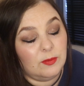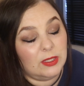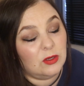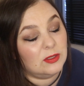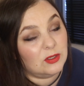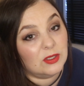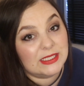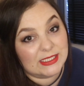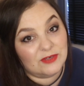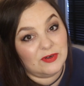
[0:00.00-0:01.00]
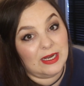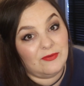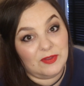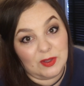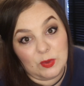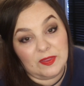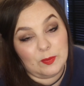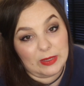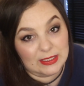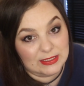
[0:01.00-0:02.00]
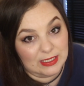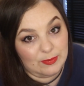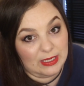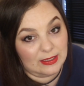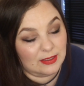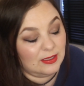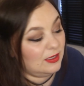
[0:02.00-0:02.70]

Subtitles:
because considering everything with the pandemic